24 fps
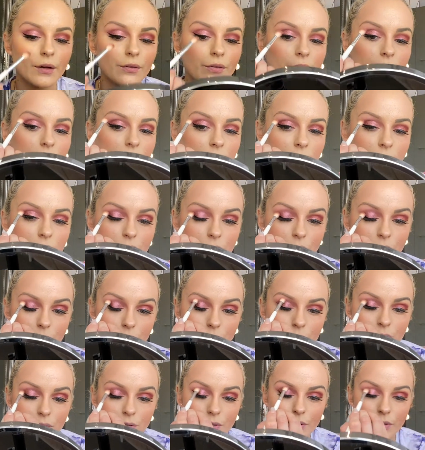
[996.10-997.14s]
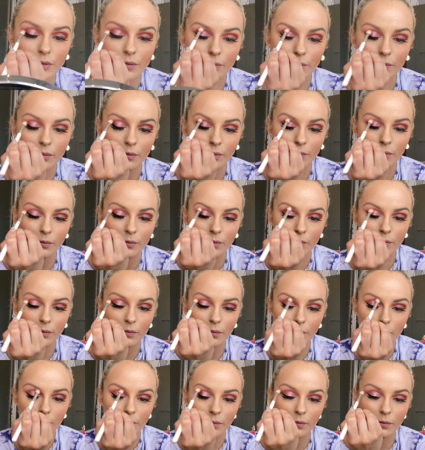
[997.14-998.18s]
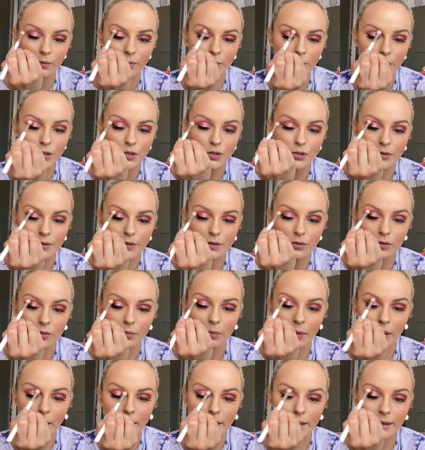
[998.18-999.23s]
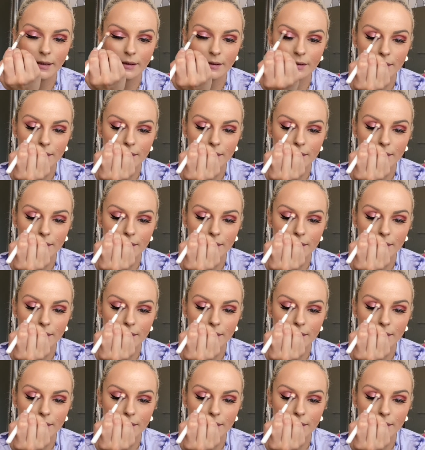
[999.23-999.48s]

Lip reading: if you need to, just make sure it's all blended